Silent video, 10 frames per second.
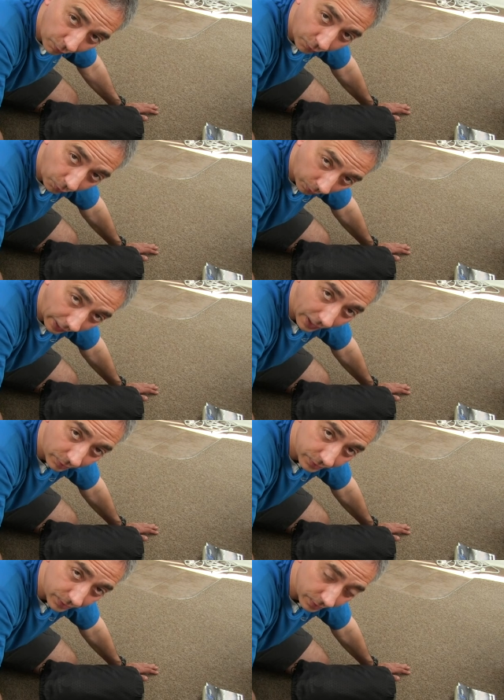four
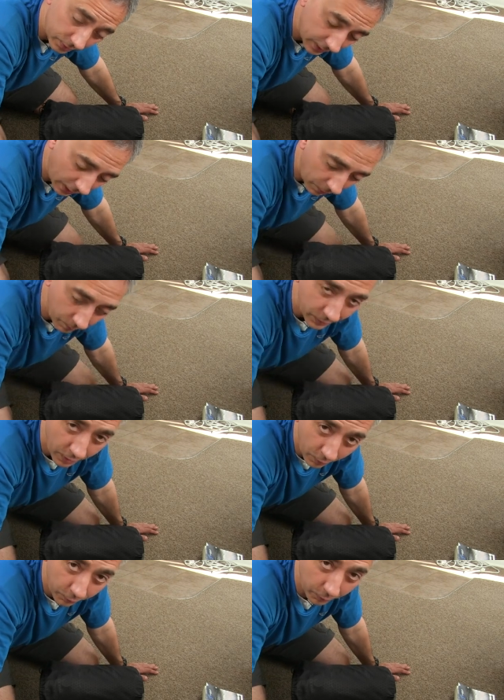ounces. Now,
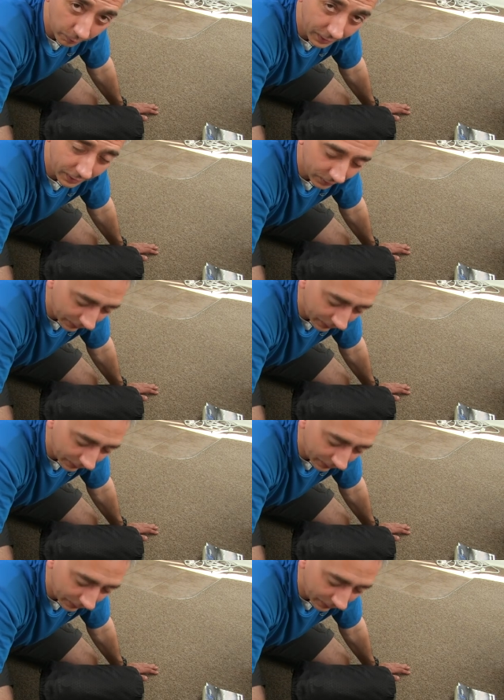for me,